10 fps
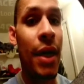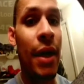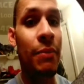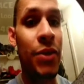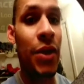
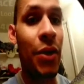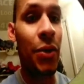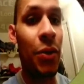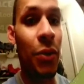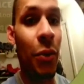So
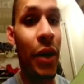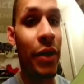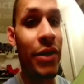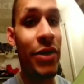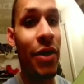we're
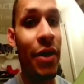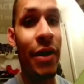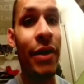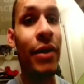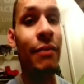starting
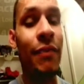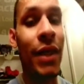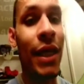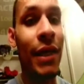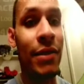to
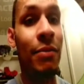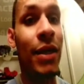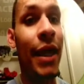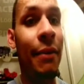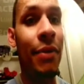get some
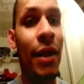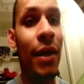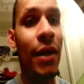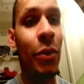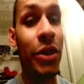depth,
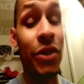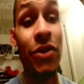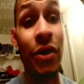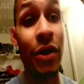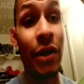which is a
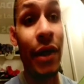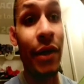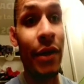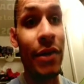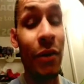good thing,
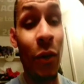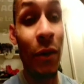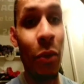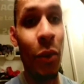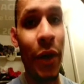because at one
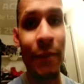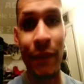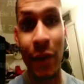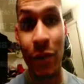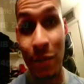point it
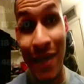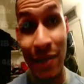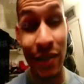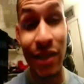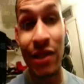was
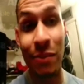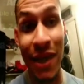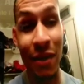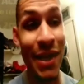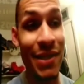basically just me
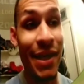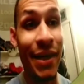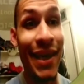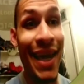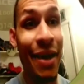and my second
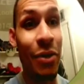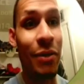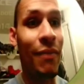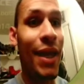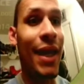account.
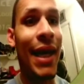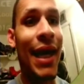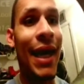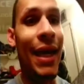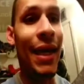
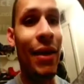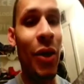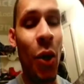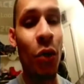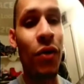And
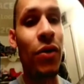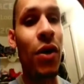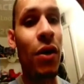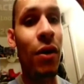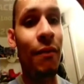
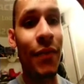overall,